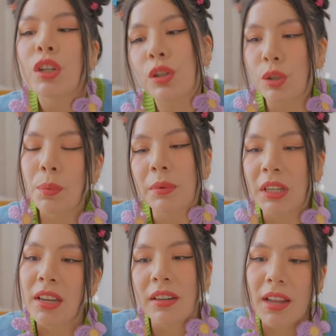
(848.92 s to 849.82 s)
Stoop
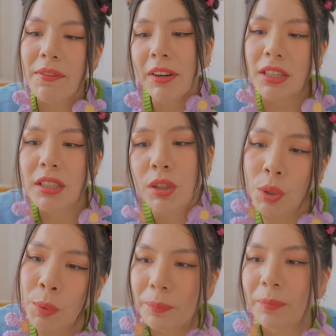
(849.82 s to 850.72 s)
kid never leaves a
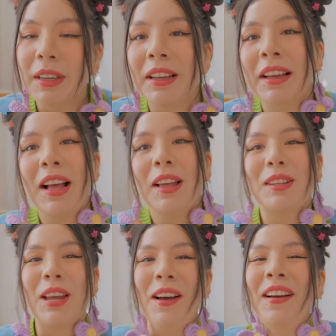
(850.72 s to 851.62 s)
stoop. So